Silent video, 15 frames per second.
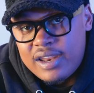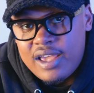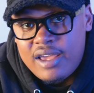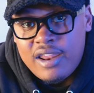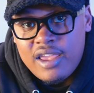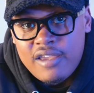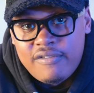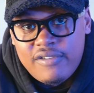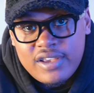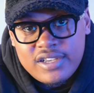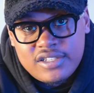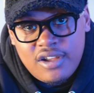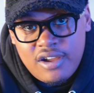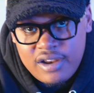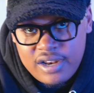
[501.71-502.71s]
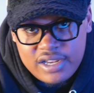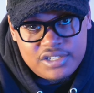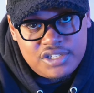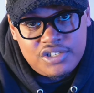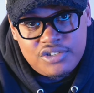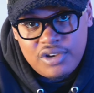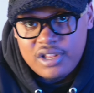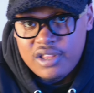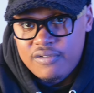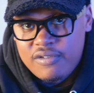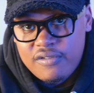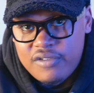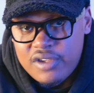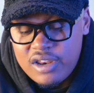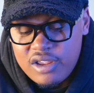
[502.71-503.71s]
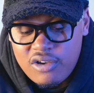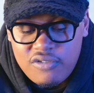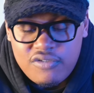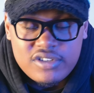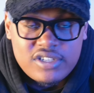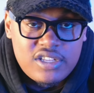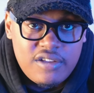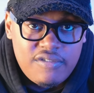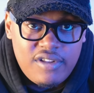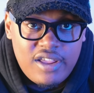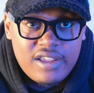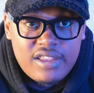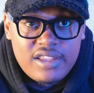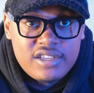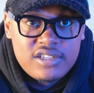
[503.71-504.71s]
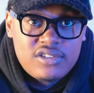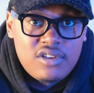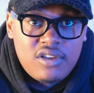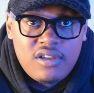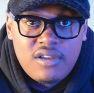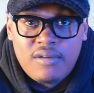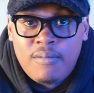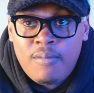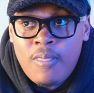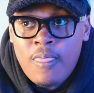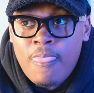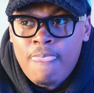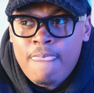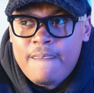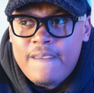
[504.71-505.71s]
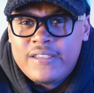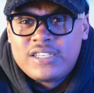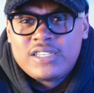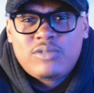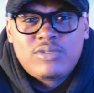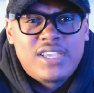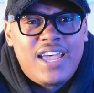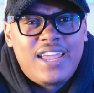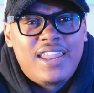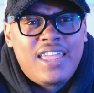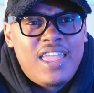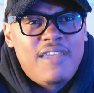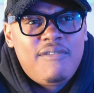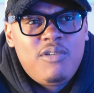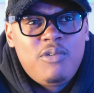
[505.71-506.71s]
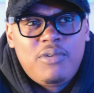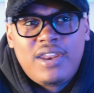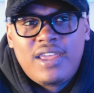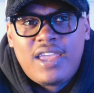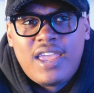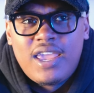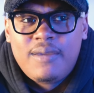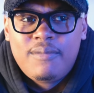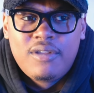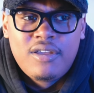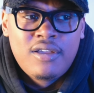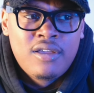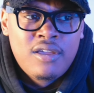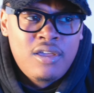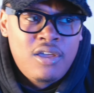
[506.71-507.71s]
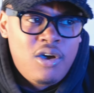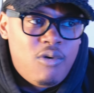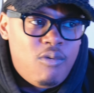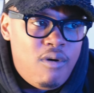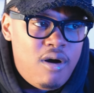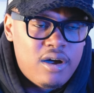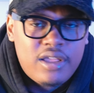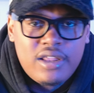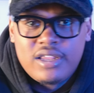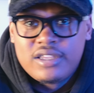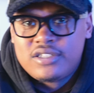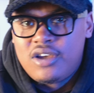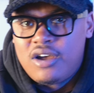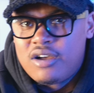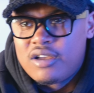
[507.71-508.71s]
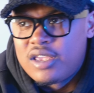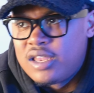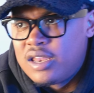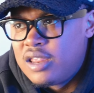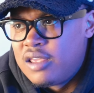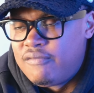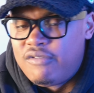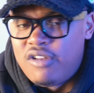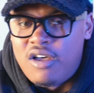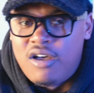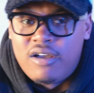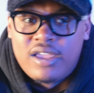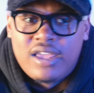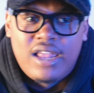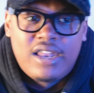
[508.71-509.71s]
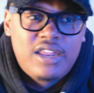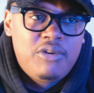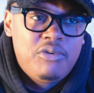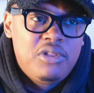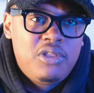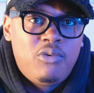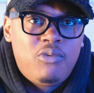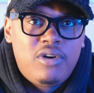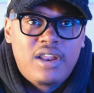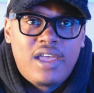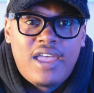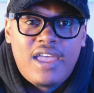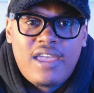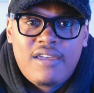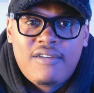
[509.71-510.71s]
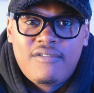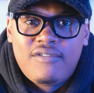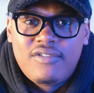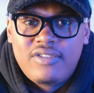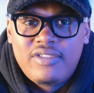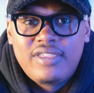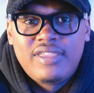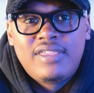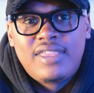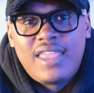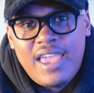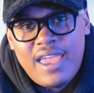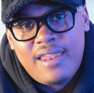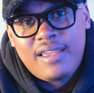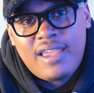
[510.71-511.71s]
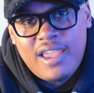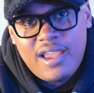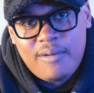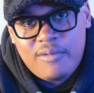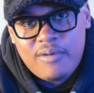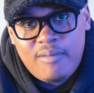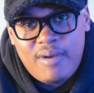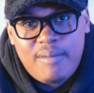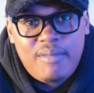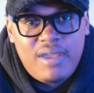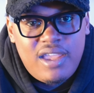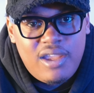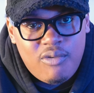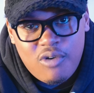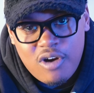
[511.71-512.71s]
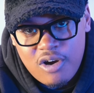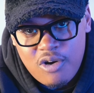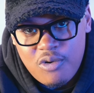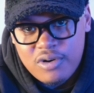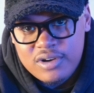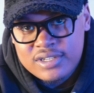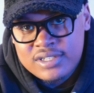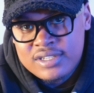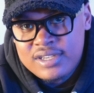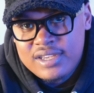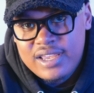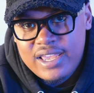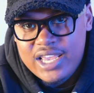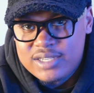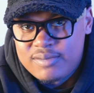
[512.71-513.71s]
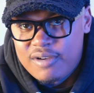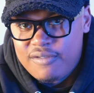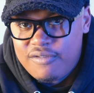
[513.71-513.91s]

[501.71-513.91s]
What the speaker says: now, the FX30, that's strictly for video, for stuff like this. It just was kind of heavy when it came to walking and talking and vlogging. I didn't really want to have that camera, my main workhorse, as my